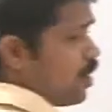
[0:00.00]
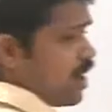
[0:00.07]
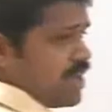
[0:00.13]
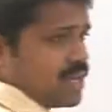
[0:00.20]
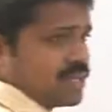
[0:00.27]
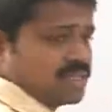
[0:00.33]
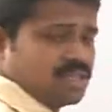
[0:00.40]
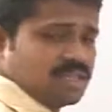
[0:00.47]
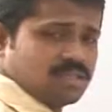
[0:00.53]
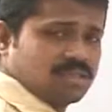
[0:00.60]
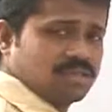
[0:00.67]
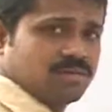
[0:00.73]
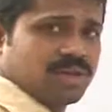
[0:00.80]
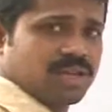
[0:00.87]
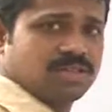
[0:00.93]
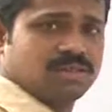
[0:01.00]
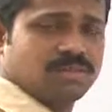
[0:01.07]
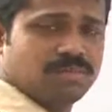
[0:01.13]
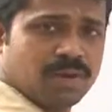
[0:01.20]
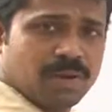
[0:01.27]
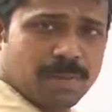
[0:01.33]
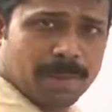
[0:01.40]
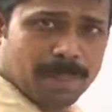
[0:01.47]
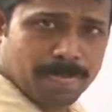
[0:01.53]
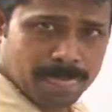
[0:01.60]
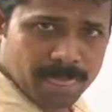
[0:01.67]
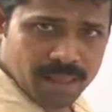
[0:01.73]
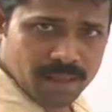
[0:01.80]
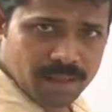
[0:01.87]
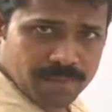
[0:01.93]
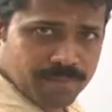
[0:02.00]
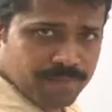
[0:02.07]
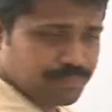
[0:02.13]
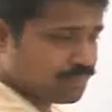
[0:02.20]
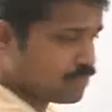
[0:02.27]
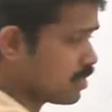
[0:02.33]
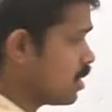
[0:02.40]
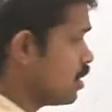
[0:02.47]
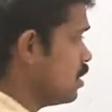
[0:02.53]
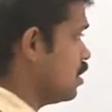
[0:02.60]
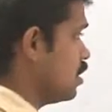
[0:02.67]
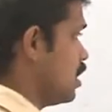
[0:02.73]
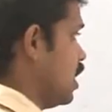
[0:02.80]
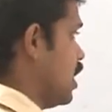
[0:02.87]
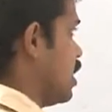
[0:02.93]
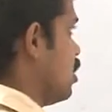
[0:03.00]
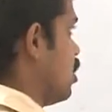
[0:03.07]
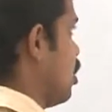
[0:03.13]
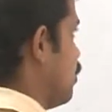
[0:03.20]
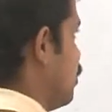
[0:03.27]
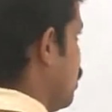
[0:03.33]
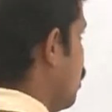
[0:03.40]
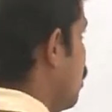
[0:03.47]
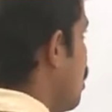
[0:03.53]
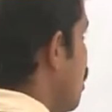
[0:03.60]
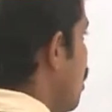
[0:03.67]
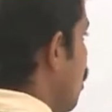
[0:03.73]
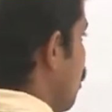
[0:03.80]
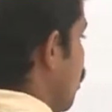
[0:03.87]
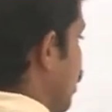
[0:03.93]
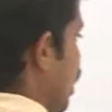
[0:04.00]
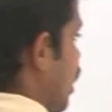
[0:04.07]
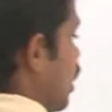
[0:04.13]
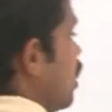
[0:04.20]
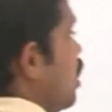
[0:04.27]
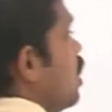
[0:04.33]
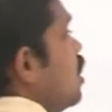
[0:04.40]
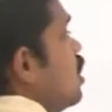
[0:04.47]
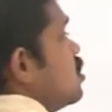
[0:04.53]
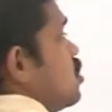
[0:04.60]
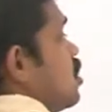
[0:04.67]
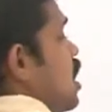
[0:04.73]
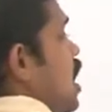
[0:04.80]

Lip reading: y-axis. Very simple. Clear all of you? Okay, so